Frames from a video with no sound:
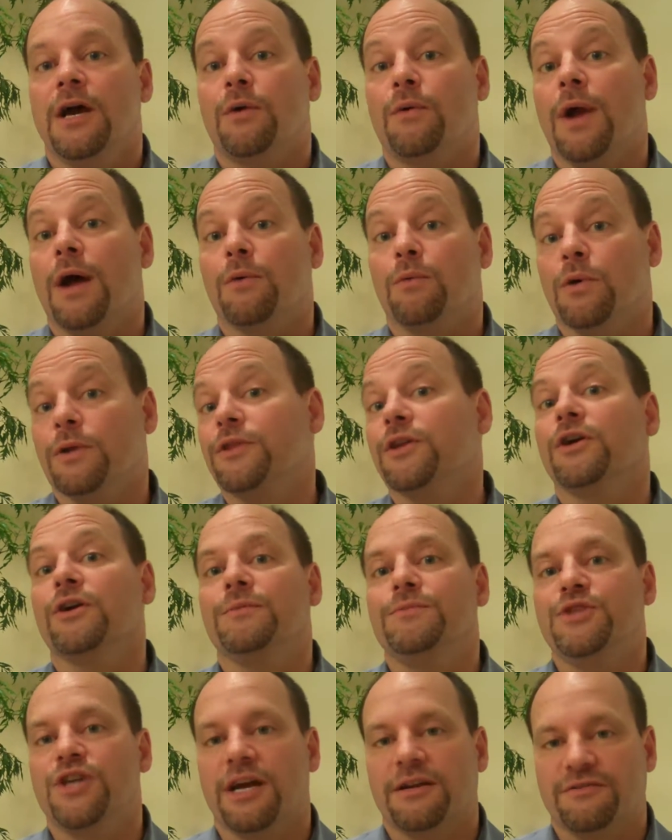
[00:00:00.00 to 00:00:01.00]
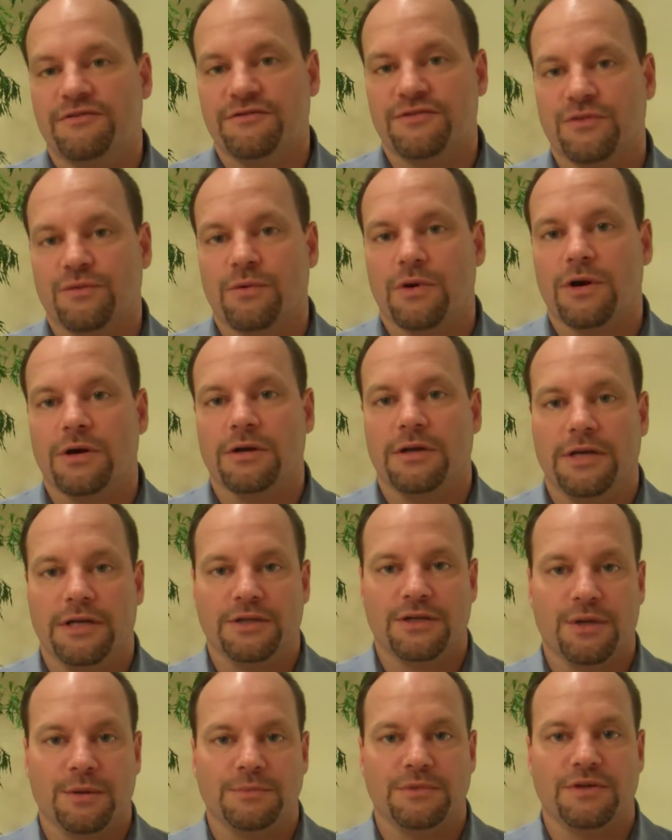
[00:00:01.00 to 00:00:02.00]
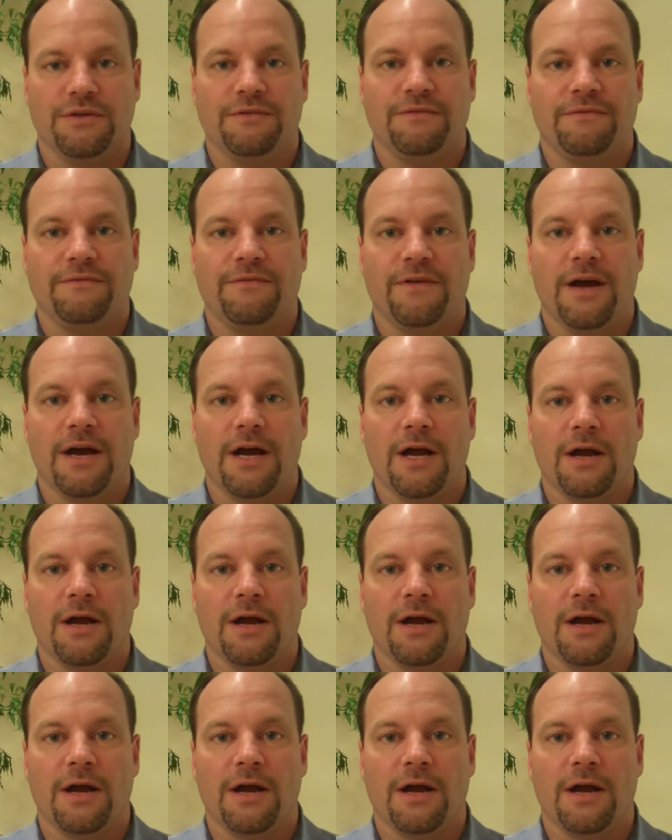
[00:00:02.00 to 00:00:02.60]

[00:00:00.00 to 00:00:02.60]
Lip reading: around what their objectives were in terms of